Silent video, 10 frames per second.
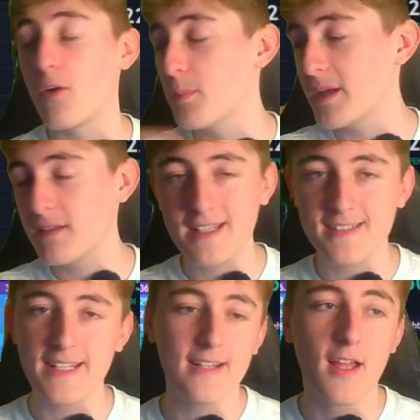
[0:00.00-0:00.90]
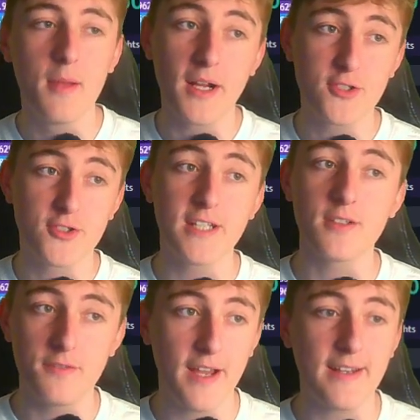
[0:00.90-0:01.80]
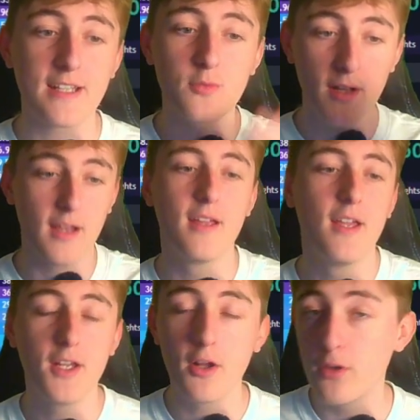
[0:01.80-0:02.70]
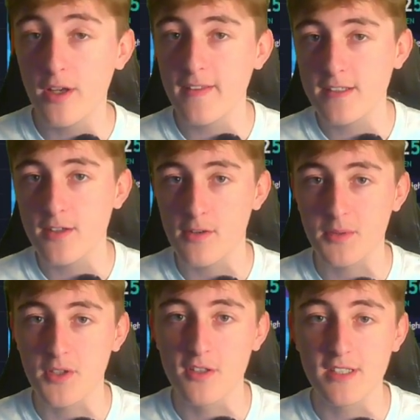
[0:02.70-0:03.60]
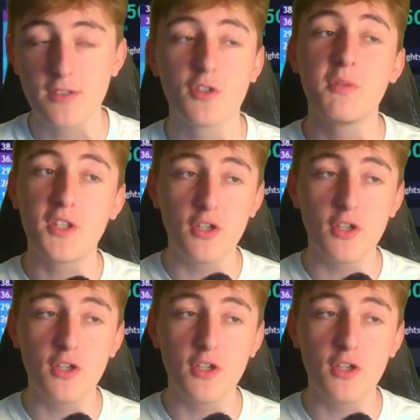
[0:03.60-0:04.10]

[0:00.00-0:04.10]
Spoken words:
I will be listing my trades on FAIRDESK when I look at these cryptocurrencies, because we